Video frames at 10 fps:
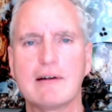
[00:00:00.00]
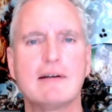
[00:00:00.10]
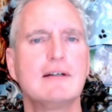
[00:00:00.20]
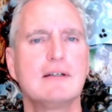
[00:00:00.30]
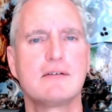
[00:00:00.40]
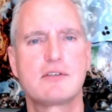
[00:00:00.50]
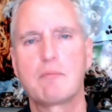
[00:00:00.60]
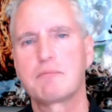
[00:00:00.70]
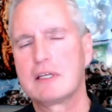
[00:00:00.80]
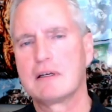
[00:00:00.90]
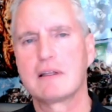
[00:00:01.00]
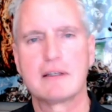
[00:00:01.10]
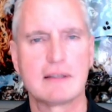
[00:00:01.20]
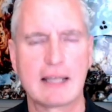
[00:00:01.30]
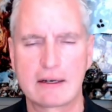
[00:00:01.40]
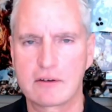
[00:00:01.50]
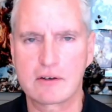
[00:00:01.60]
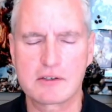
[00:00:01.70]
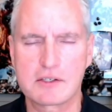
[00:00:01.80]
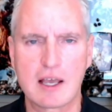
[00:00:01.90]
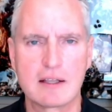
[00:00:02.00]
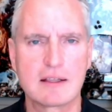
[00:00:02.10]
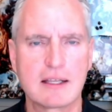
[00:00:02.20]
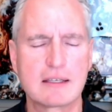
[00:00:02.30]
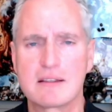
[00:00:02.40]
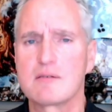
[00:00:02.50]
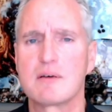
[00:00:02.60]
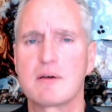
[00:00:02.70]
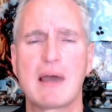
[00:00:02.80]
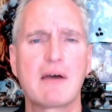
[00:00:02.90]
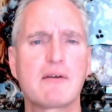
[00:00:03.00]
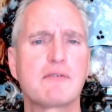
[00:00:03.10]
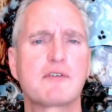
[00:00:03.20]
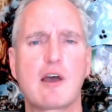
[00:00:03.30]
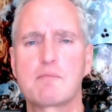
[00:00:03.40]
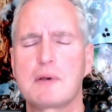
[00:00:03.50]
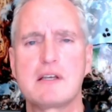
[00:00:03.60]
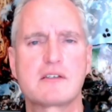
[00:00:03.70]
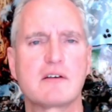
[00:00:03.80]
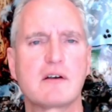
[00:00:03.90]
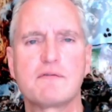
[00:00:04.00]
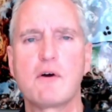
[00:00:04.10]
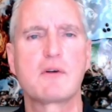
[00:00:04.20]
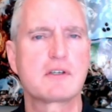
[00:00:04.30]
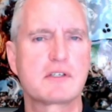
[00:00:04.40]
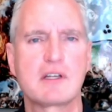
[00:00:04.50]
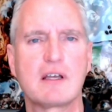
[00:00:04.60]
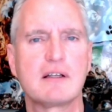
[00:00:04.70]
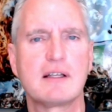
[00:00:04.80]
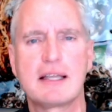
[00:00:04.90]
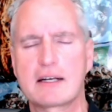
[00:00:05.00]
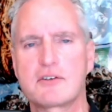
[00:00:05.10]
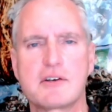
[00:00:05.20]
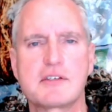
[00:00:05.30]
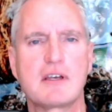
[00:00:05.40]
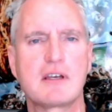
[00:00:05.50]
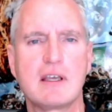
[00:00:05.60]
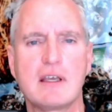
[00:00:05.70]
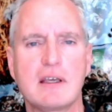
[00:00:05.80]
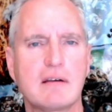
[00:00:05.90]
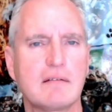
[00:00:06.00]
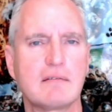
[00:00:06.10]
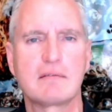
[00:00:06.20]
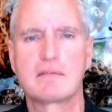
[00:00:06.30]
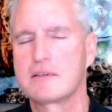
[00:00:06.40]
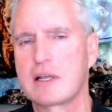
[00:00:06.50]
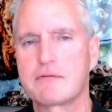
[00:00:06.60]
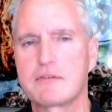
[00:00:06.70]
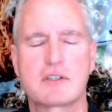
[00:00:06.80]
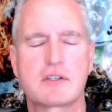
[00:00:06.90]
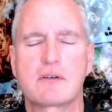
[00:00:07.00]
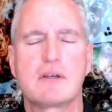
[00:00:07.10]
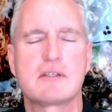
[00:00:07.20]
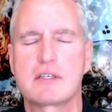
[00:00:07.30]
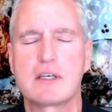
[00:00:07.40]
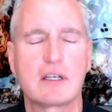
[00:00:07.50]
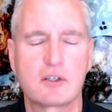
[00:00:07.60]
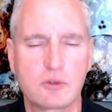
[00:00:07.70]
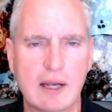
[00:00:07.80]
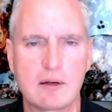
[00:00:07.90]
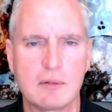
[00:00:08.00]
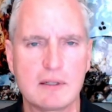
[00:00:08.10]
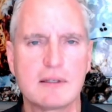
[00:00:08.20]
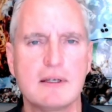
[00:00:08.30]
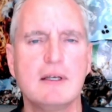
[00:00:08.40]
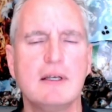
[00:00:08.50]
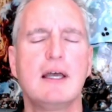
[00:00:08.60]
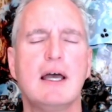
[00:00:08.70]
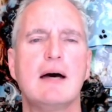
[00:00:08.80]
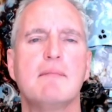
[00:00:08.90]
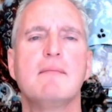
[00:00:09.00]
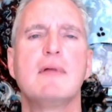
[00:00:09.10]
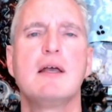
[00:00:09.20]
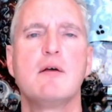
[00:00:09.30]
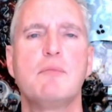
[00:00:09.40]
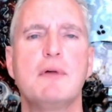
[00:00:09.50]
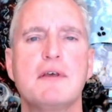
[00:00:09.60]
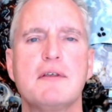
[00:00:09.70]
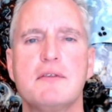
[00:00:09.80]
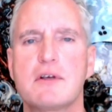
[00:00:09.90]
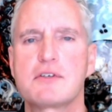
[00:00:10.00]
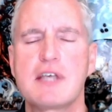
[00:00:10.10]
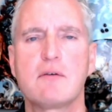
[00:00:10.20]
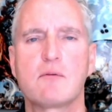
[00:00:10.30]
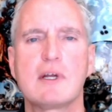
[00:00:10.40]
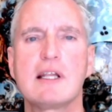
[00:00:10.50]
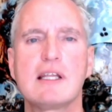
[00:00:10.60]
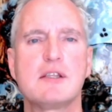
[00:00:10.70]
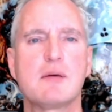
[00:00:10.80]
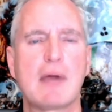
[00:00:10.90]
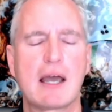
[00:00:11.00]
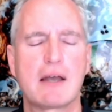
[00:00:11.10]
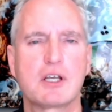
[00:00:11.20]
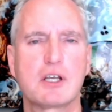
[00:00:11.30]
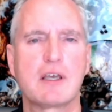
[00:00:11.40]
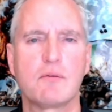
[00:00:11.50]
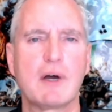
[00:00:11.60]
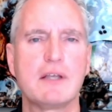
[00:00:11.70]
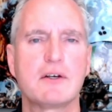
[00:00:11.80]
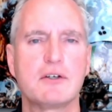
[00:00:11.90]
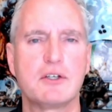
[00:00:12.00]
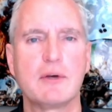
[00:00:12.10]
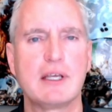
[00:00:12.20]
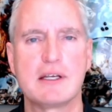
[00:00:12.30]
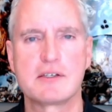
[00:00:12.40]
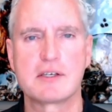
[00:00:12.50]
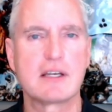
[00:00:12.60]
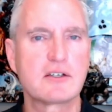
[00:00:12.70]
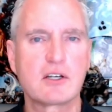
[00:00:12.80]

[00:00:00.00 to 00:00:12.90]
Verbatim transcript: or yeah. something on the electrical side. Like the amount of companies that are focused on electricity and stuff is is incredible. Yeah. Um, but they're saying really the magic in what you're doing is